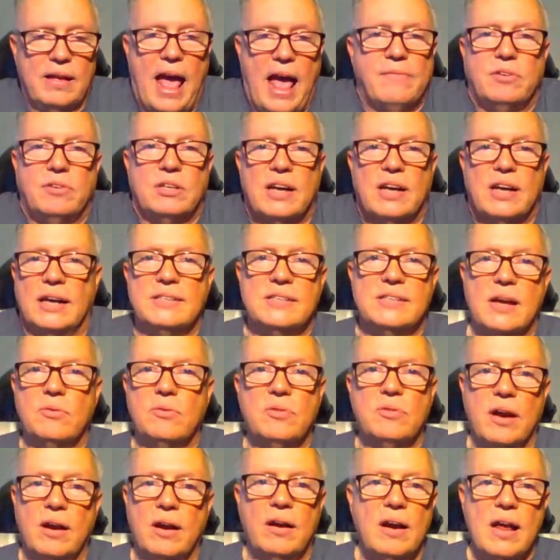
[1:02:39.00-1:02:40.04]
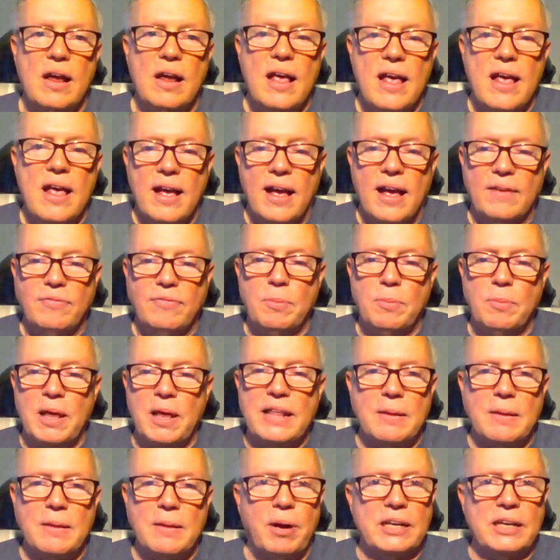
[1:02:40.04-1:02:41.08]
advertised out there. If you
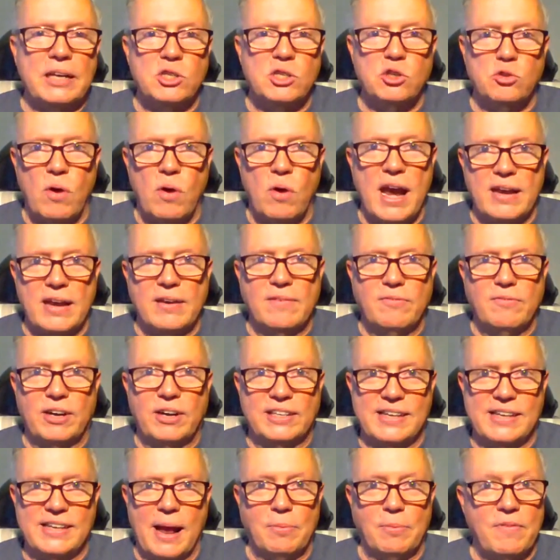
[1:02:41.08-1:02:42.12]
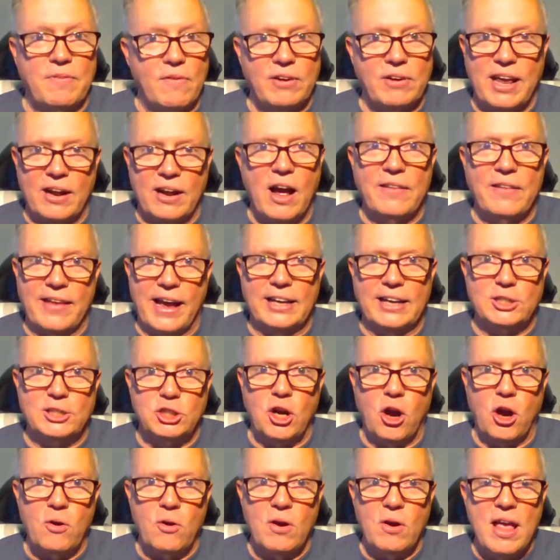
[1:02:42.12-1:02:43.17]
play the prices right, for example, you ever get on that
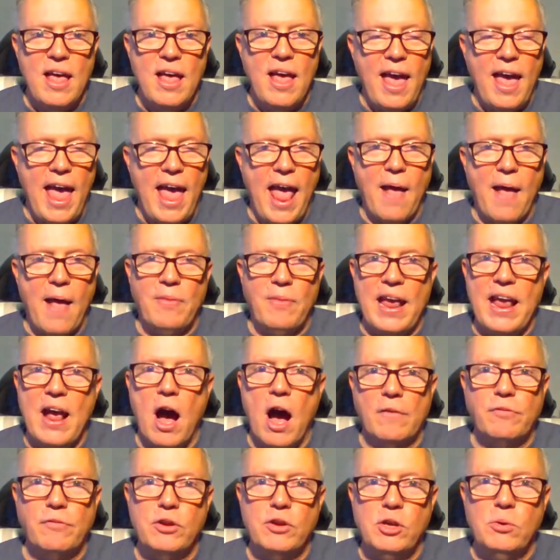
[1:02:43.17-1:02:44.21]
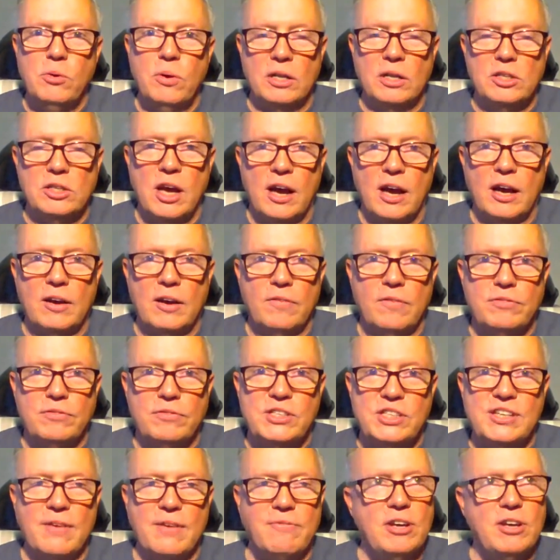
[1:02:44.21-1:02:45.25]
show and they offer you a
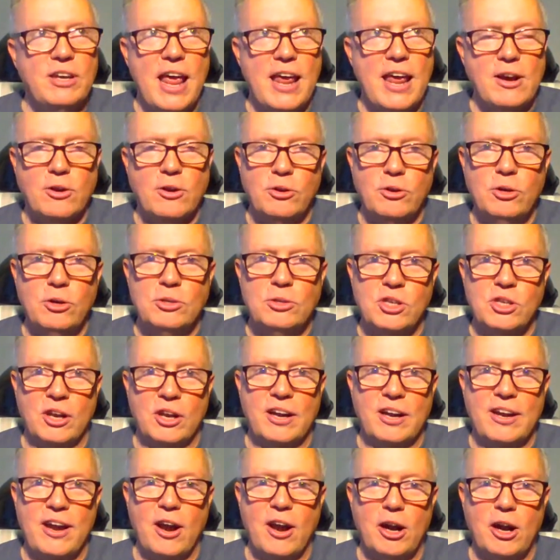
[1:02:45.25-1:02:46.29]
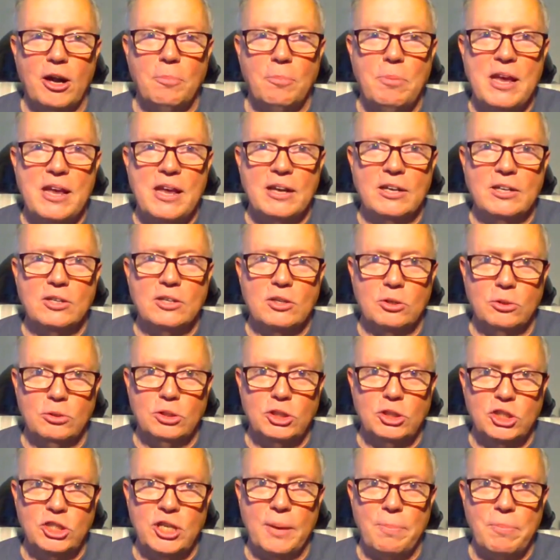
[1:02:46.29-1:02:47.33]
7-day cruise on a Caribbean
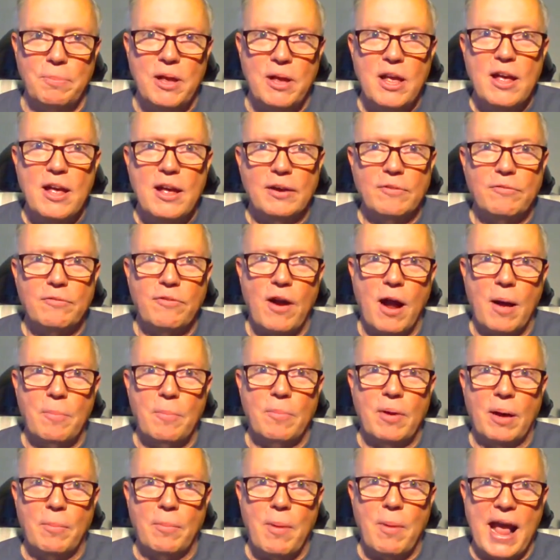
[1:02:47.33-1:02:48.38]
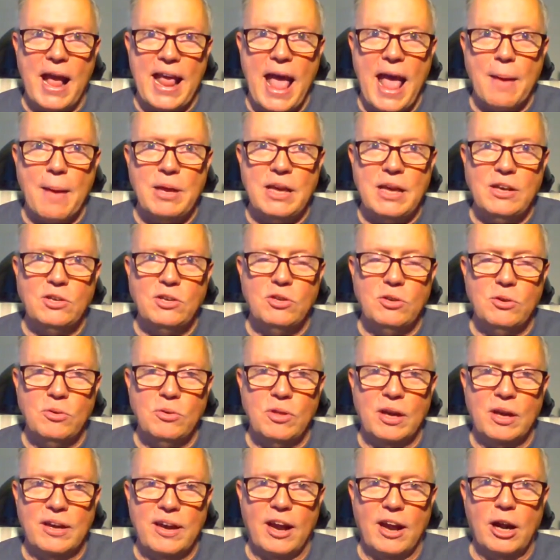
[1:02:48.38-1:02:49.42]
cruise ship from Miami to
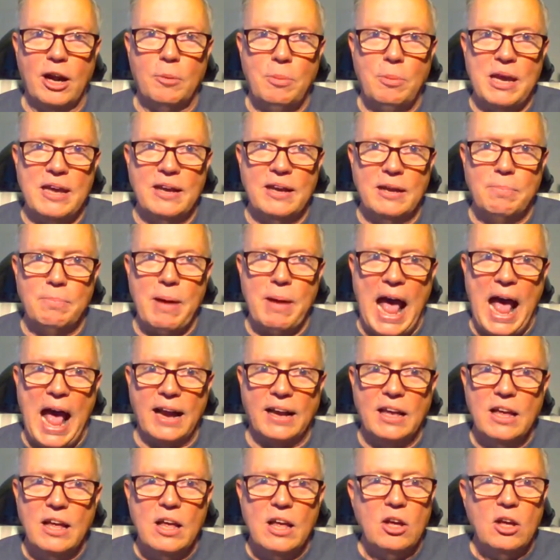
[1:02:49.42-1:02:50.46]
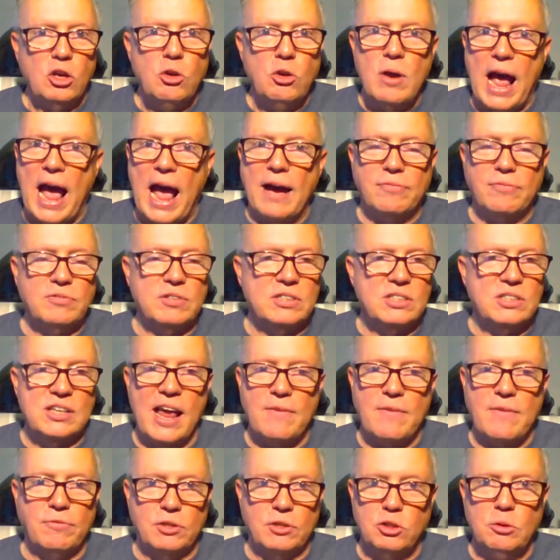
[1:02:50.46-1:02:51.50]
the Caribbean and back, you have to
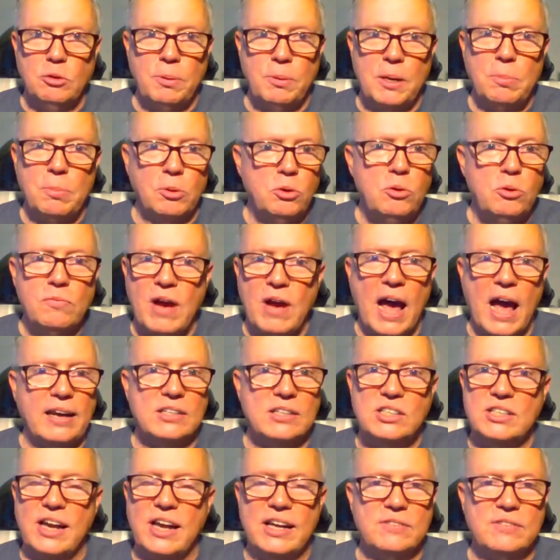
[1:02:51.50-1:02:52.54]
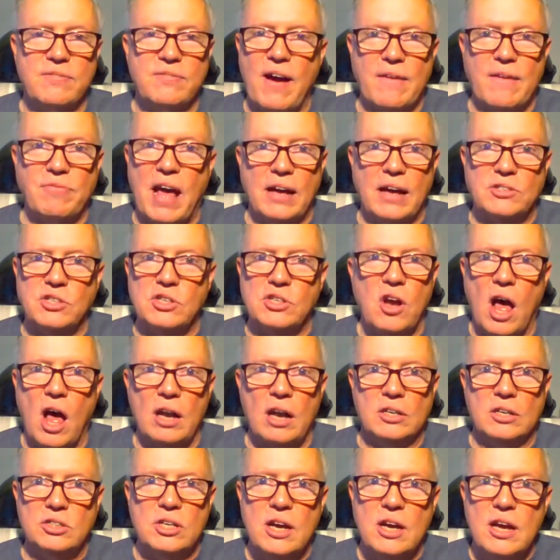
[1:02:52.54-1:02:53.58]
say for two people, you've got to say it's
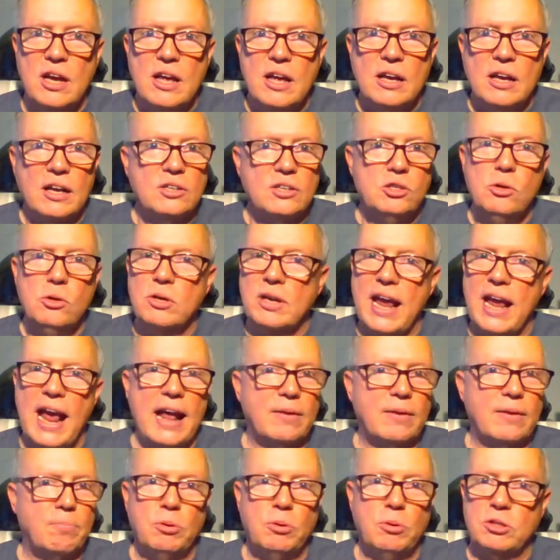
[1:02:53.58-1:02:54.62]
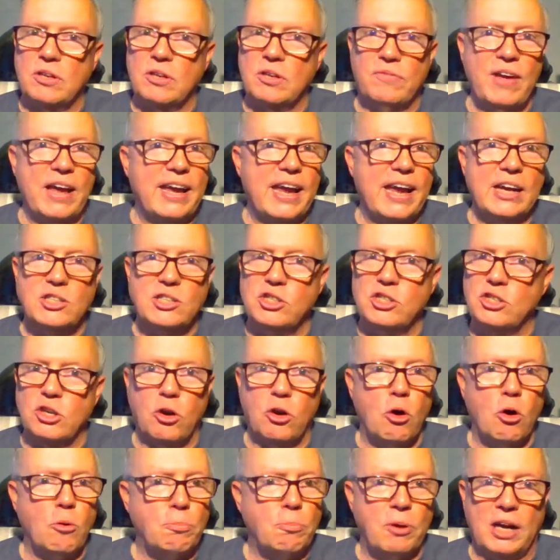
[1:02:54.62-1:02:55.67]
$5,000 because you can't put the vacations to
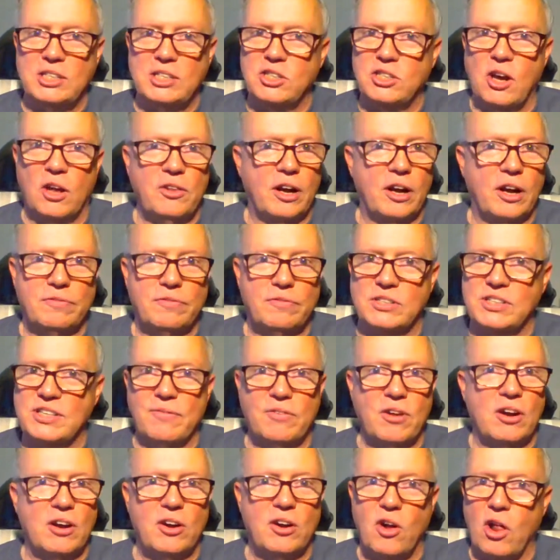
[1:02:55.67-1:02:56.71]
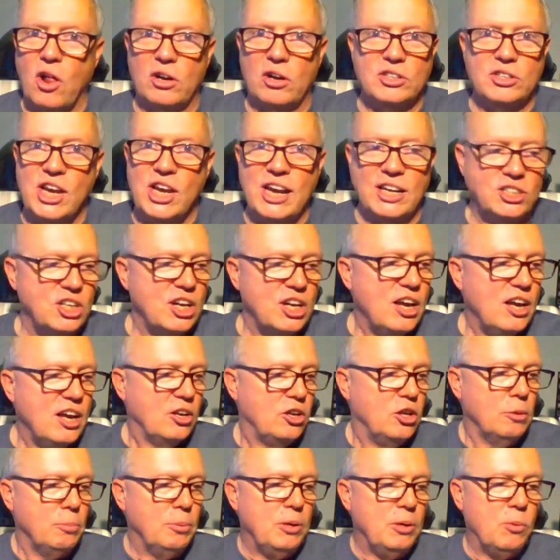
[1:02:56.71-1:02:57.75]
go price on there for $700 each.
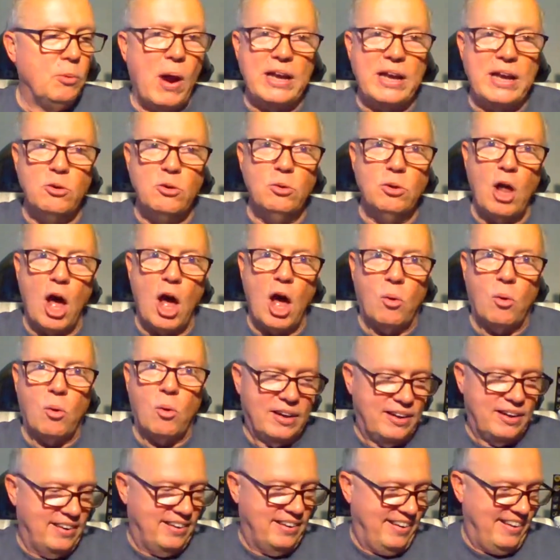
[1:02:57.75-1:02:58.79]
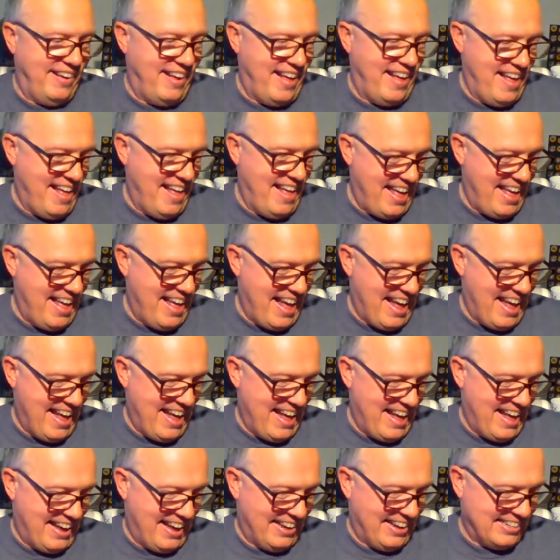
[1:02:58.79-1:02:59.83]
You'll be way too low.
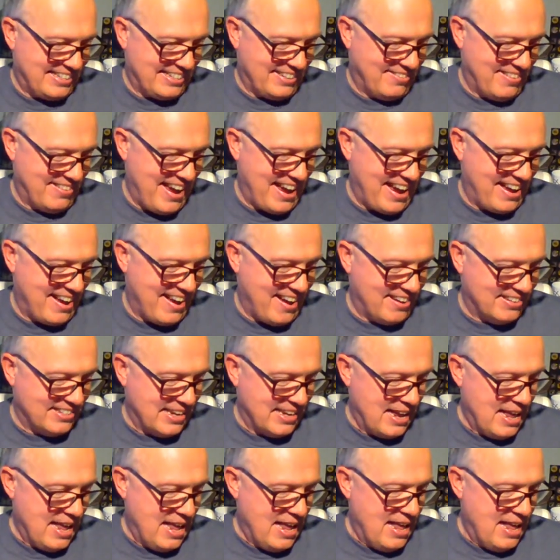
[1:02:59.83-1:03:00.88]
That's the way it goes.